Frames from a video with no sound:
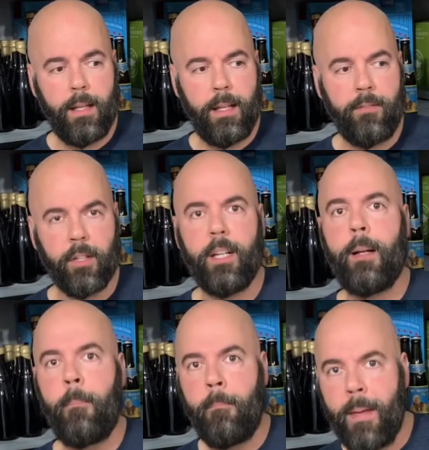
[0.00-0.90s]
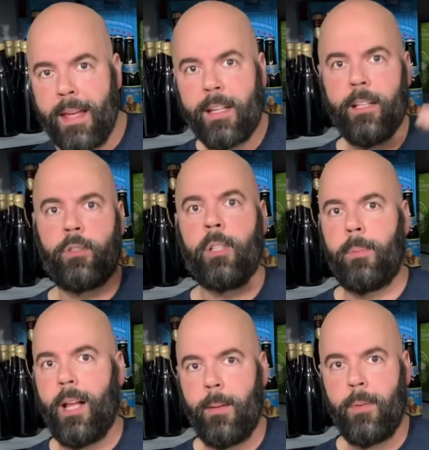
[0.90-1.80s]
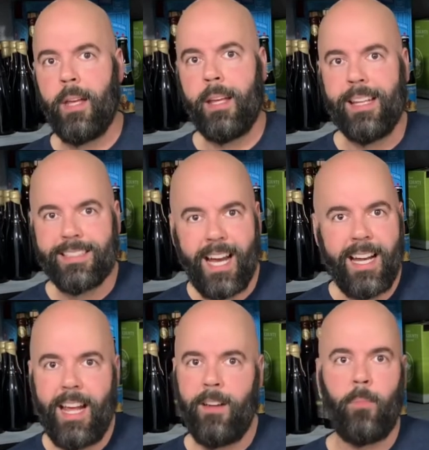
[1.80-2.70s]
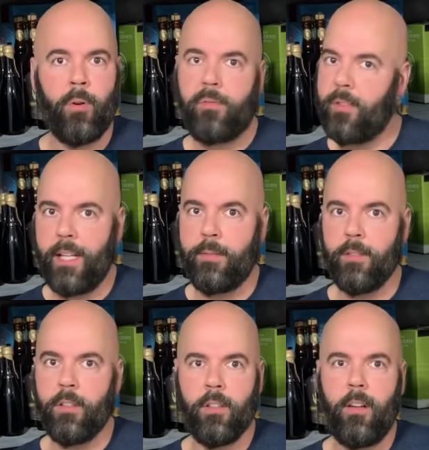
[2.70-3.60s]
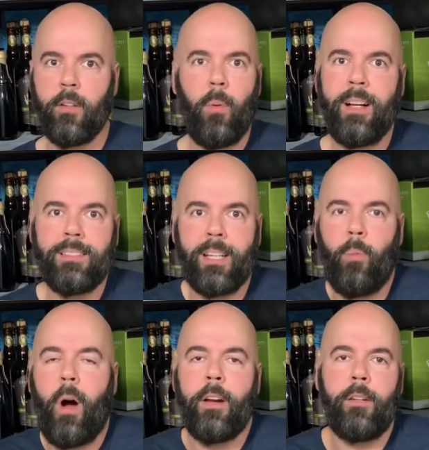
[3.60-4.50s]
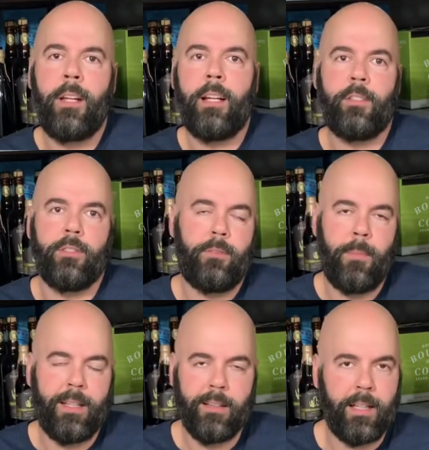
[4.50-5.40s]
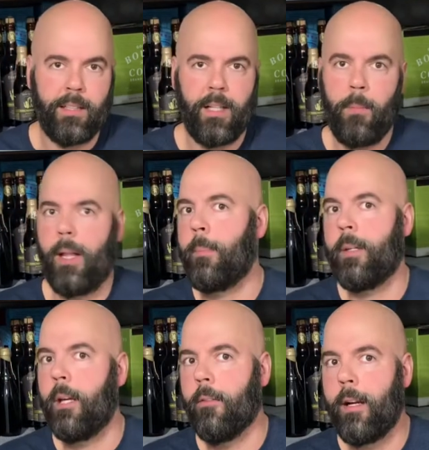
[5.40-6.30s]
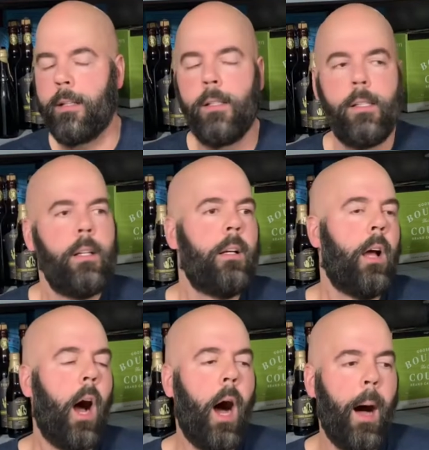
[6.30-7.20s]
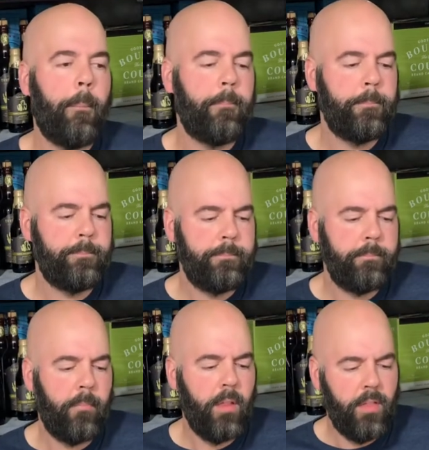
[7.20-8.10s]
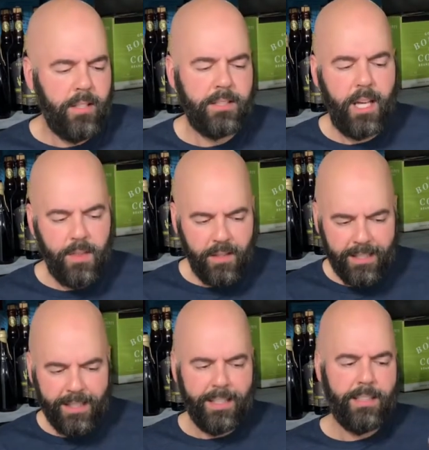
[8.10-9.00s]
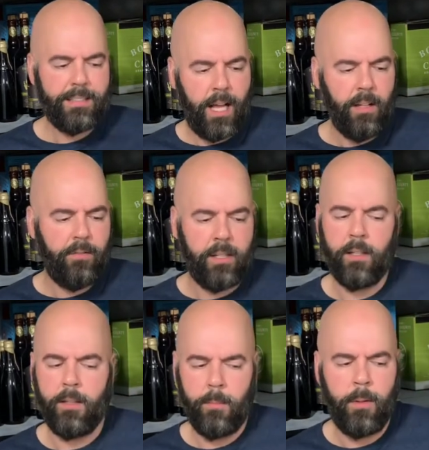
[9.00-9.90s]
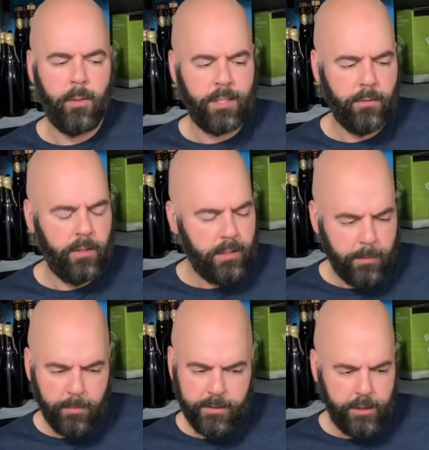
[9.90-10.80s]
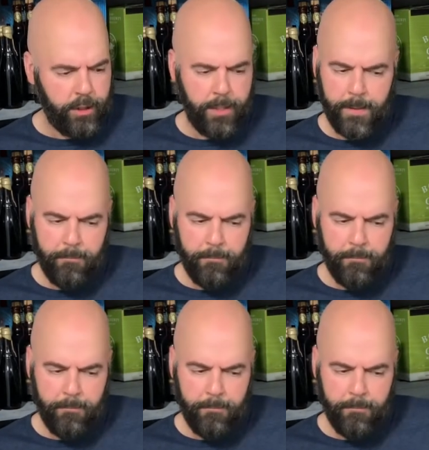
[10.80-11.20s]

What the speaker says: If you're going to make a triple IPA, it's got to have more flavor. Or otherwise, like, why are you not just making like a double IPA, right? This, I think, is elevated a little bit, which I really appreciate.